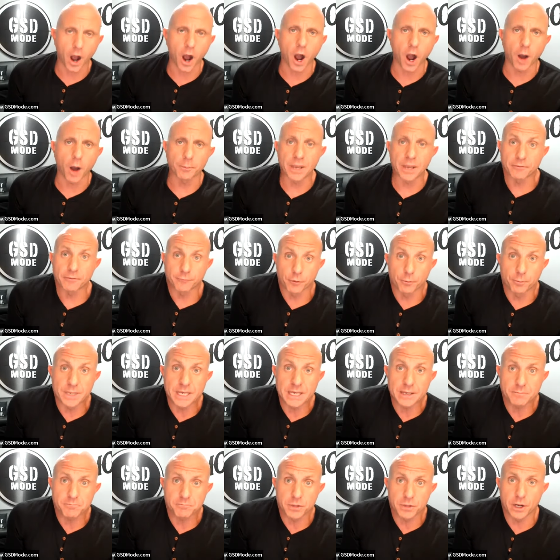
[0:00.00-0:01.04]
Um, and for
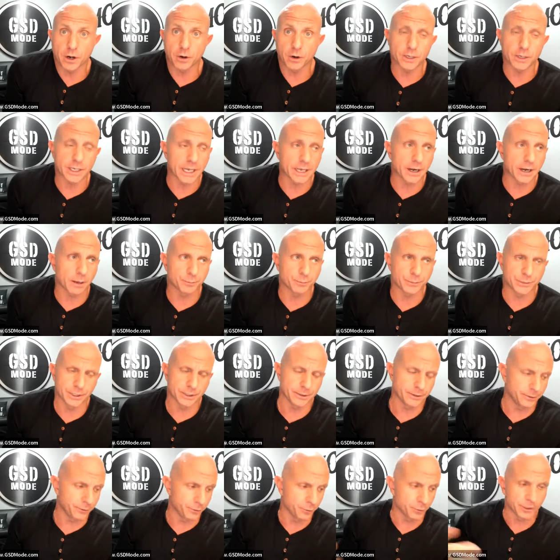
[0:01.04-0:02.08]
me, you know, again, I'm
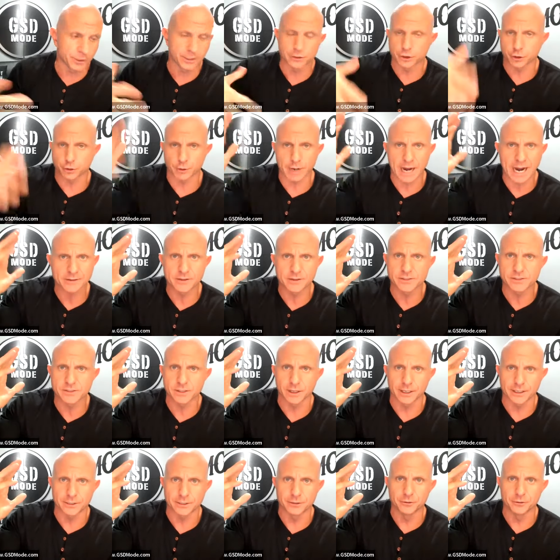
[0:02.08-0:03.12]
you can track this.
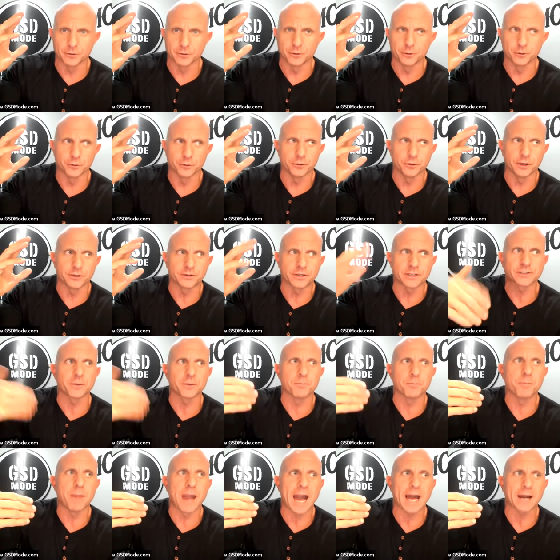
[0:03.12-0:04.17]
Like, you, you, it
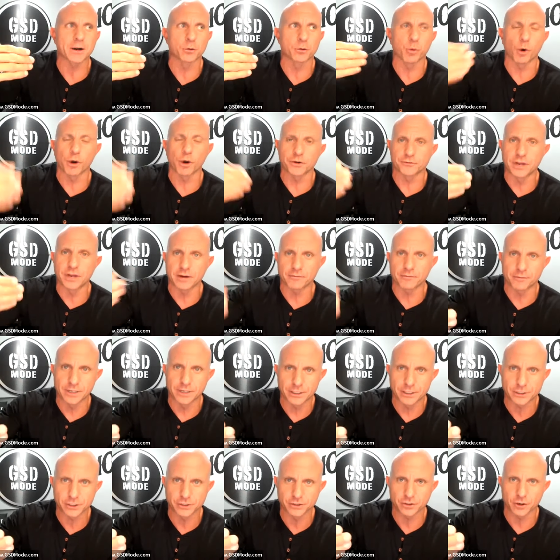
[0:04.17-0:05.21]
doesn't matter what your
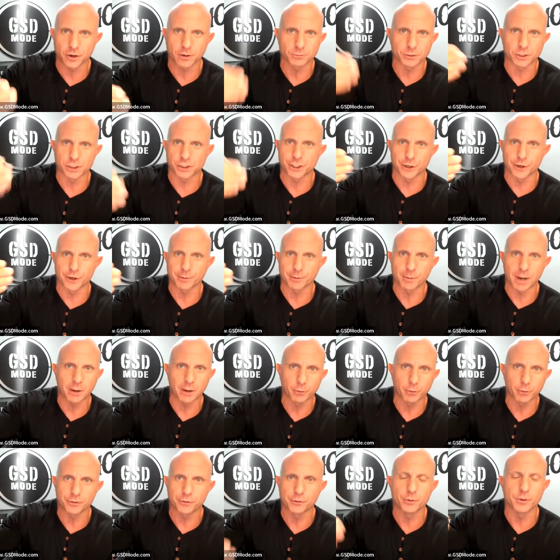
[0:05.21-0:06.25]
definitions are. I'm just sharing
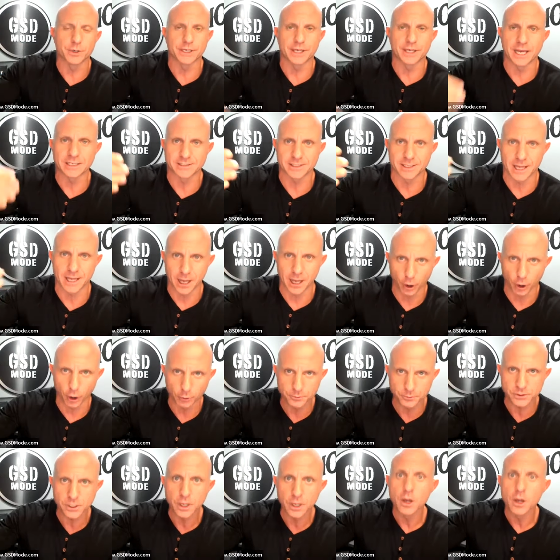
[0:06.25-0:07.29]
mine with you in case it
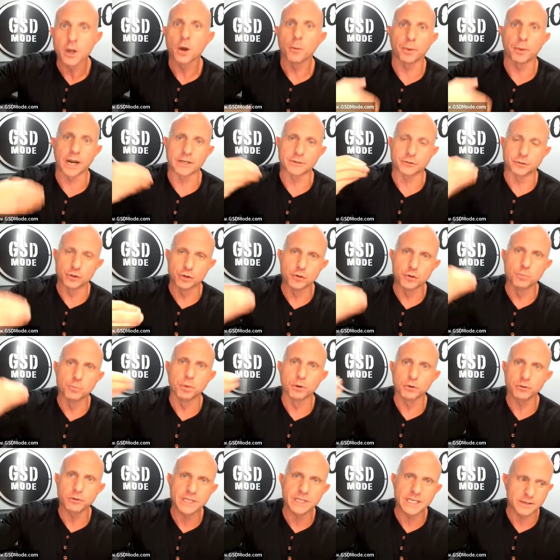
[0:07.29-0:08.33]
helps. But I do
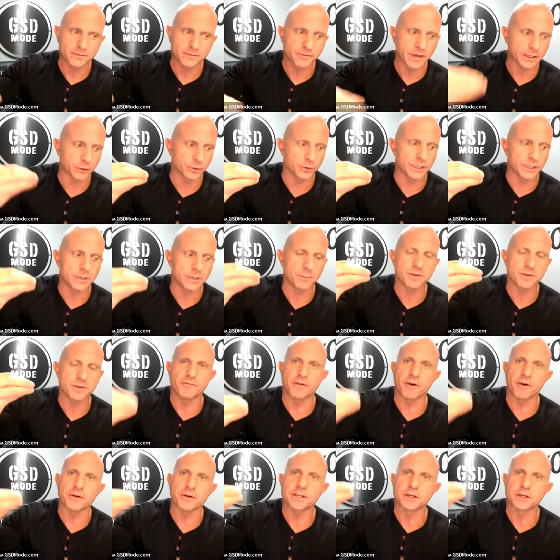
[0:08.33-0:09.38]
believe that you need to be
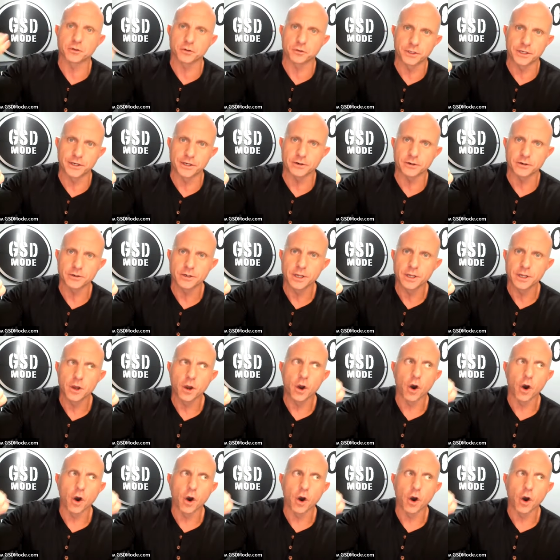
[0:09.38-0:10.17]
very clear